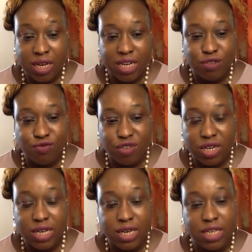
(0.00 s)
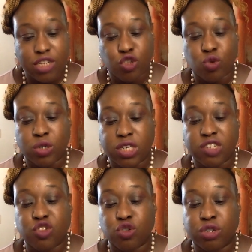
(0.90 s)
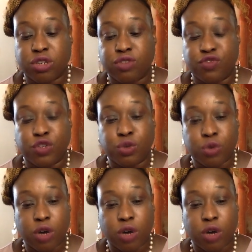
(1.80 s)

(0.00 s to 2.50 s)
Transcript: can really lead to a distorted view